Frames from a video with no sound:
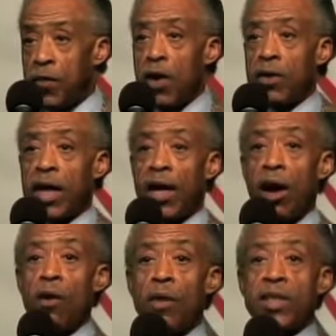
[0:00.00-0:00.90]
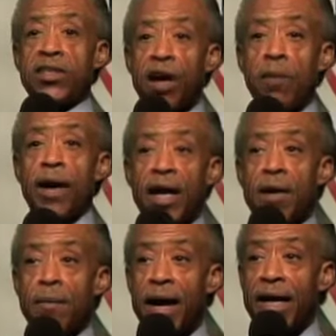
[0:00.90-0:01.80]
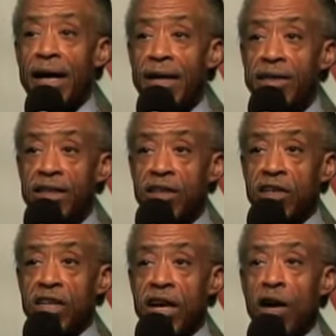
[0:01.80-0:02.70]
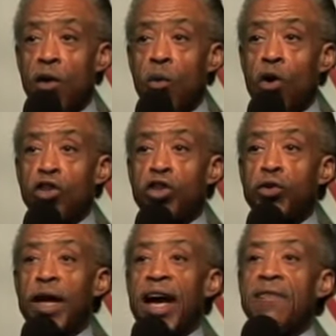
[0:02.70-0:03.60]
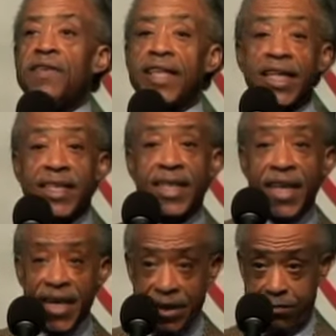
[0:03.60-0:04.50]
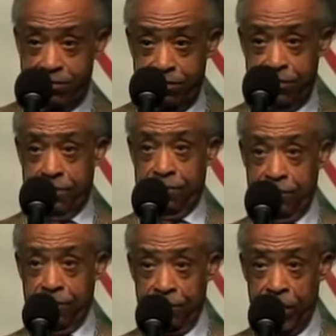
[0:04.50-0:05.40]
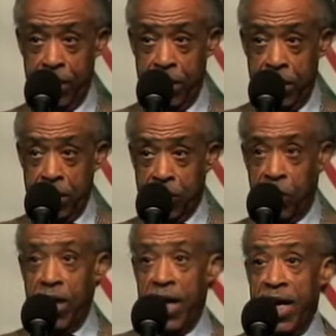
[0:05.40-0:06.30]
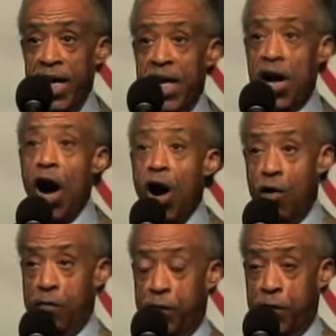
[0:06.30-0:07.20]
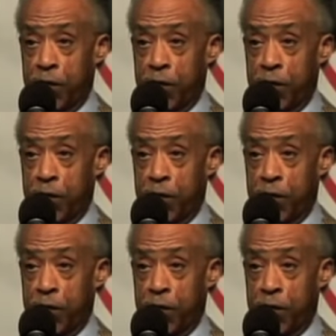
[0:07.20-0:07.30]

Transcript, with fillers: Folk that always talk about everybody else is because they don't want you to ever get to them. So they lead off.